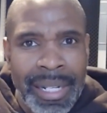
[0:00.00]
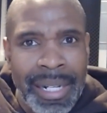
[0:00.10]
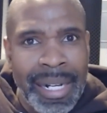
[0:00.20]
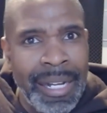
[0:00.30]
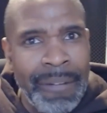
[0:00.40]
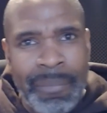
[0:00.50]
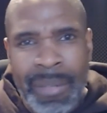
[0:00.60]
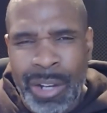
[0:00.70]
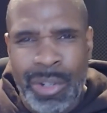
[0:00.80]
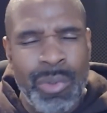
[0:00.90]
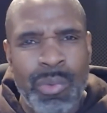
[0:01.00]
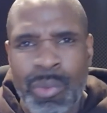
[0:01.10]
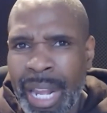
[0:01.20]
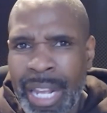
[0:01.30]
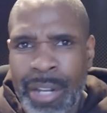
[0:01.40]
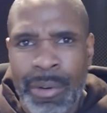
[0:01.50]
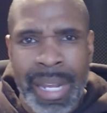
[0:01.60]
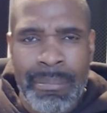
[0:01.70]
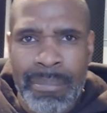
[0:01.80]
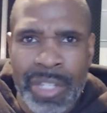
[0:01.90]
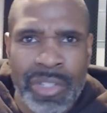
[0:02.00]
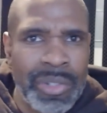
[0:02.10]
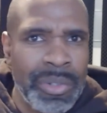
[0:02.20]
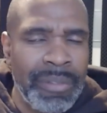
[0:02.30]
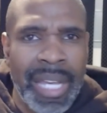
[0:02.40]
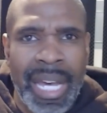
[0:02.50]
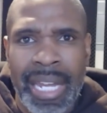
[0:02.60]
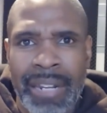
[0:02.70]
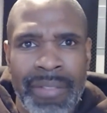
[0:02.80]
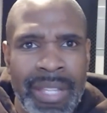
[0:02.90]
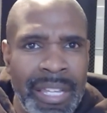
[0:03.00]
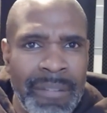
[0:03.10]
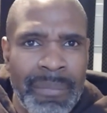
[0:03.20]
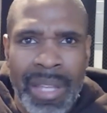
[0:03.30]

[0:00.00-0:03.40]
A great, great mixture of kind of the